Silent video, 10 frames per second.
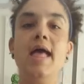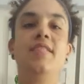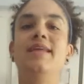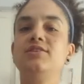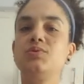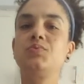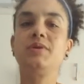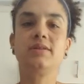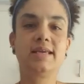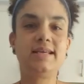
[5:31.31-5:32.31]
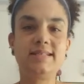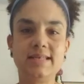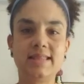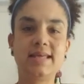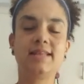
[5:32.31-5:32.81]
that's a real easy
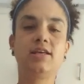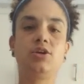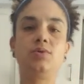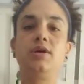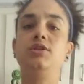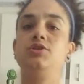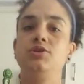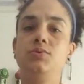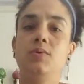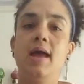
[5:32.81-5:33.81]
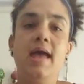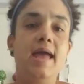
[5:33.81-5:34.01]
thing that you can do,